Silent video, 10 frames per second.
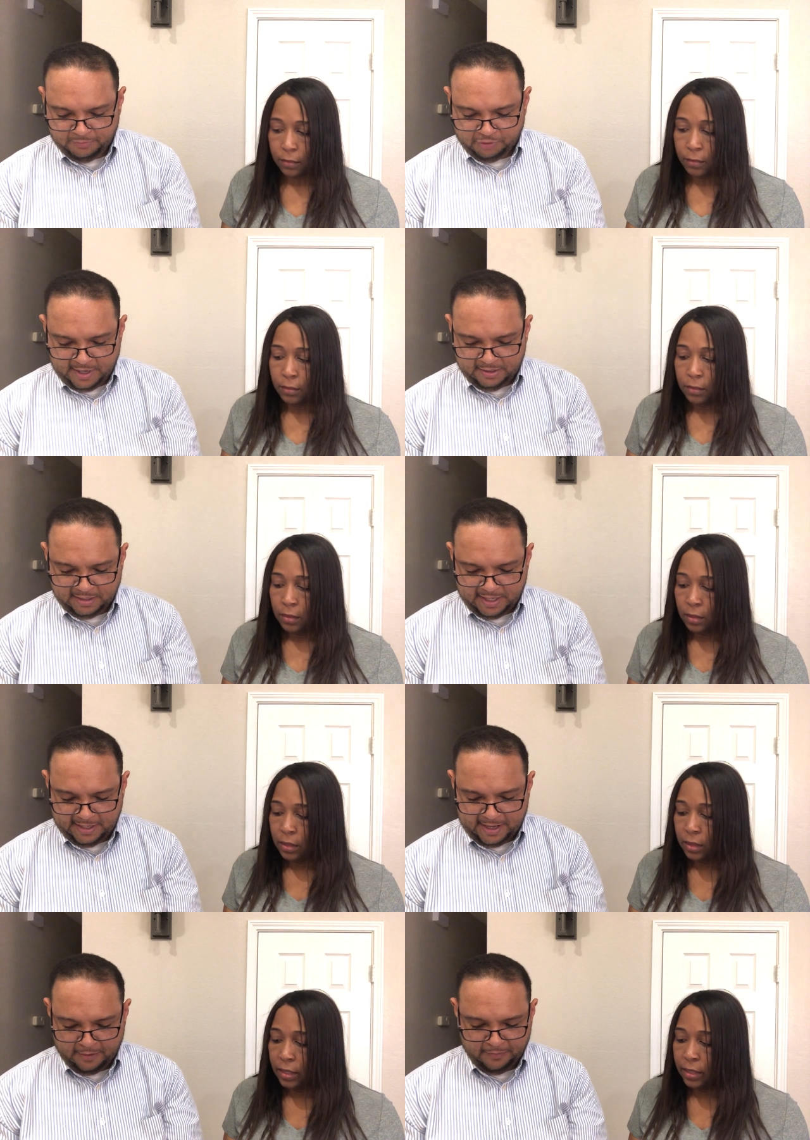Speaker 1: I'm trying to get
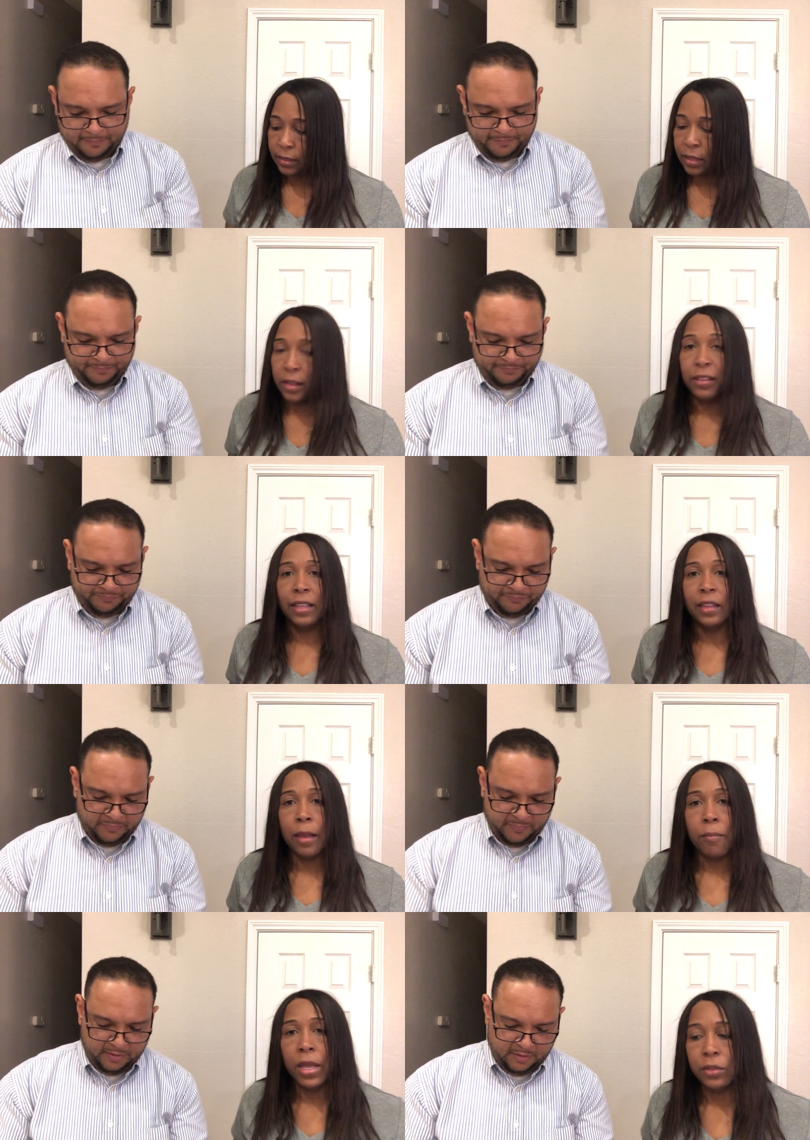
Speaker 2: it out. Yeah, it's another thing
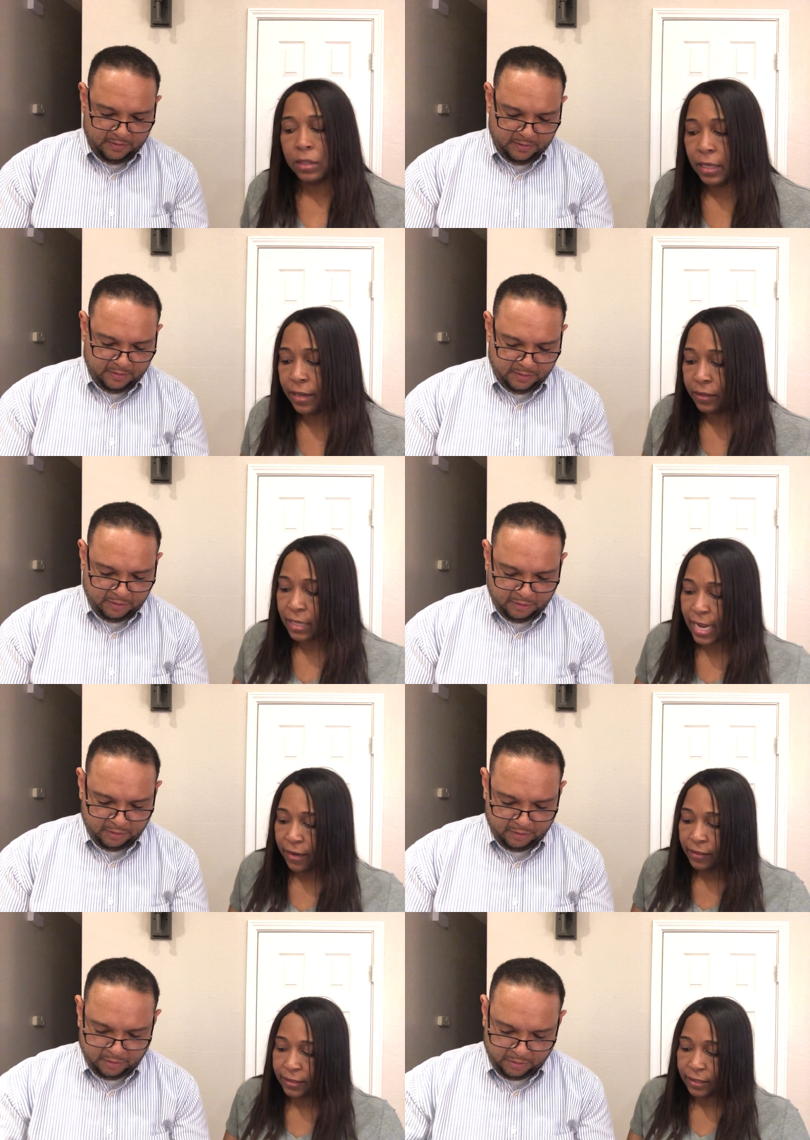that melted outside
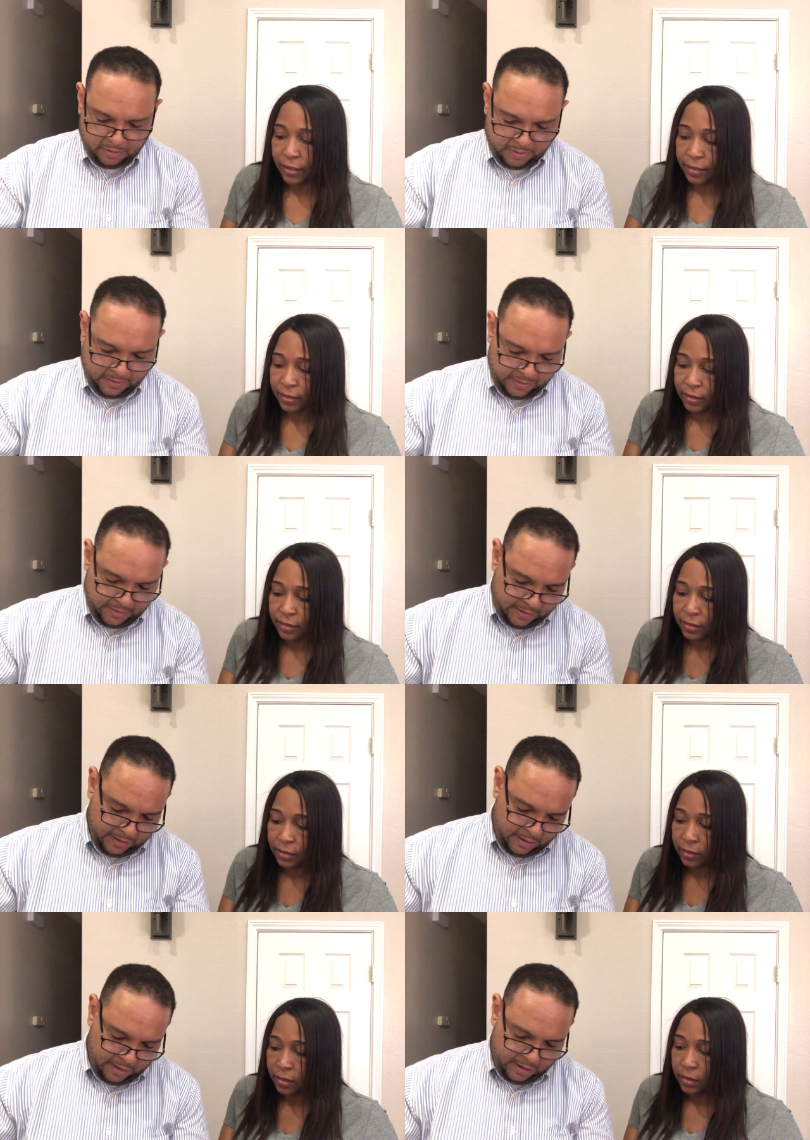in the sun.
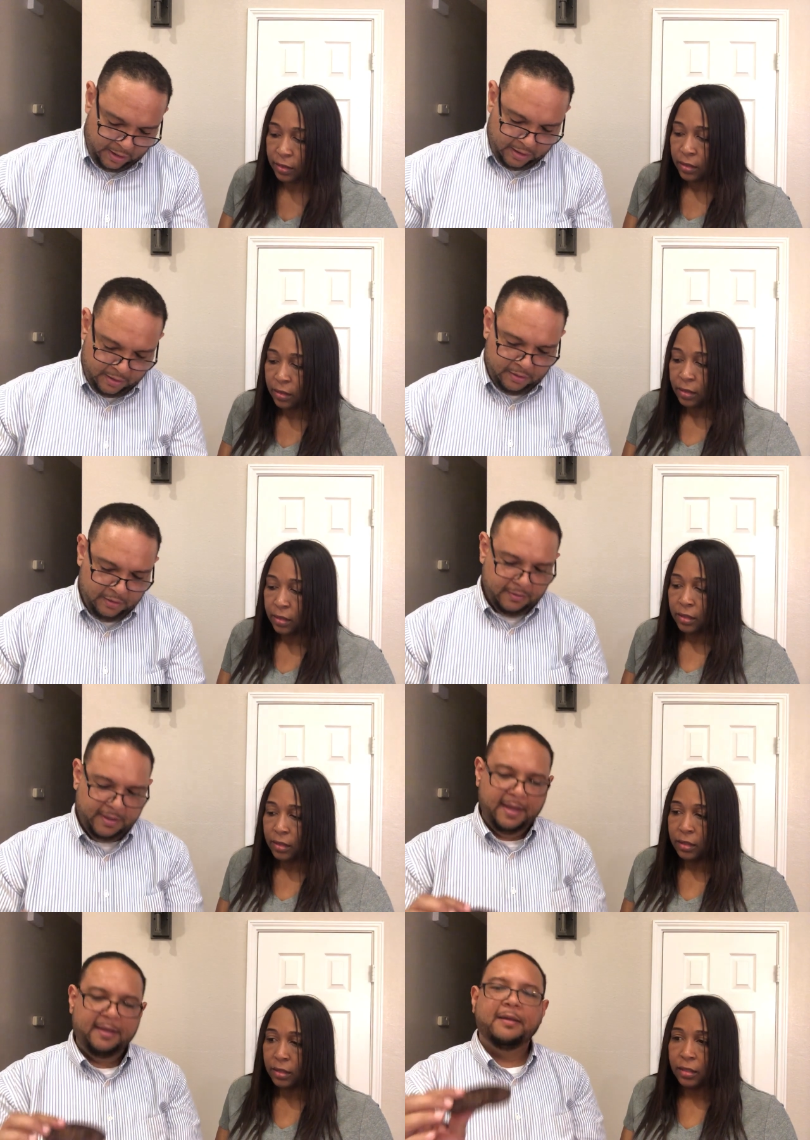
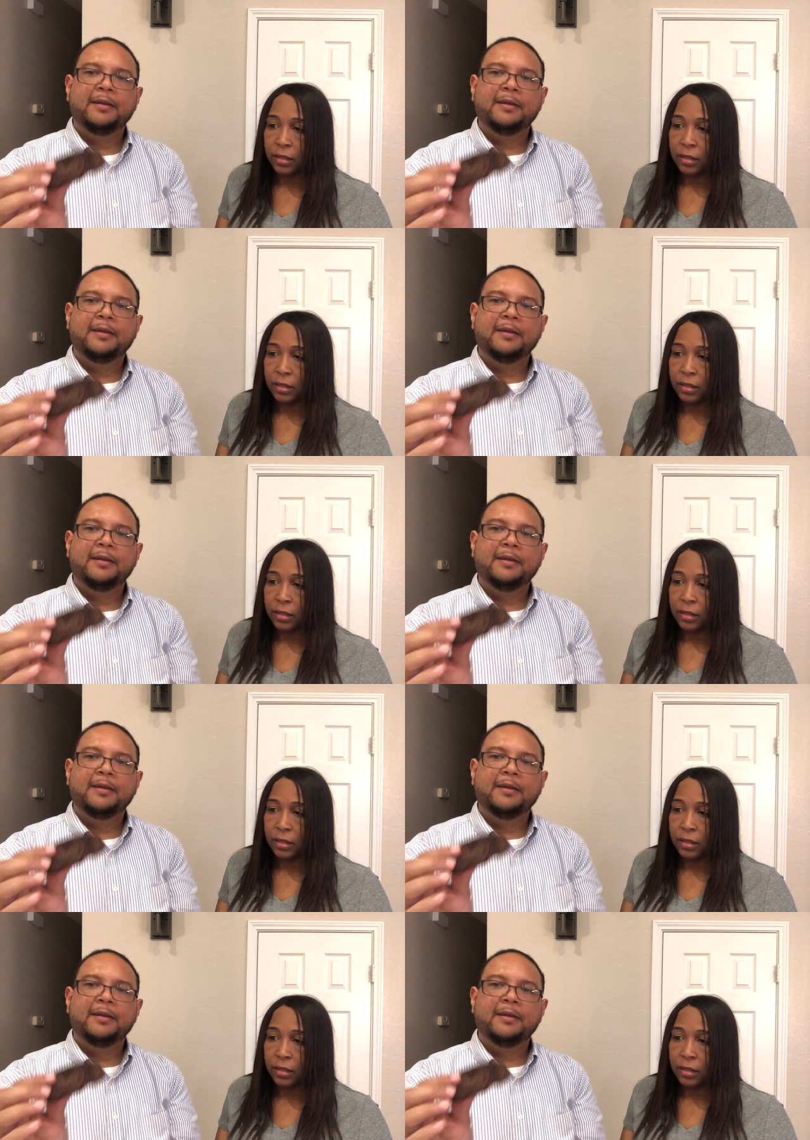
Speaker 1: Okay.